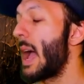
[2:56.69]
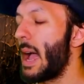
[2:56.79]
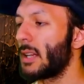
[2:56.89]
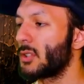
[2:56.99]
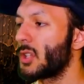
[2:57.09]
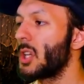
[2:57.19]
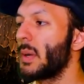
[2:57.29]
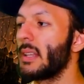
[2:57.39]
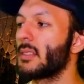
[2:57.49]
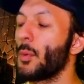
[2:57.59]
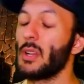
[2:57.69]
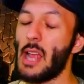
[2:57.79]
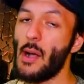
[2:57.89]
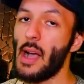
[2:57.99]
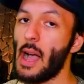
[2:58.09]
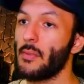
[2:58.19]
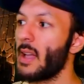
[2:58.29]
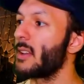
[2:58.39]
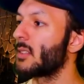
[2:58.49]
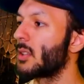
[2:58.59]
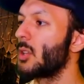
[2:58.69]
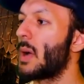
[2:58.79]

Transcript: and two is that we now have a 2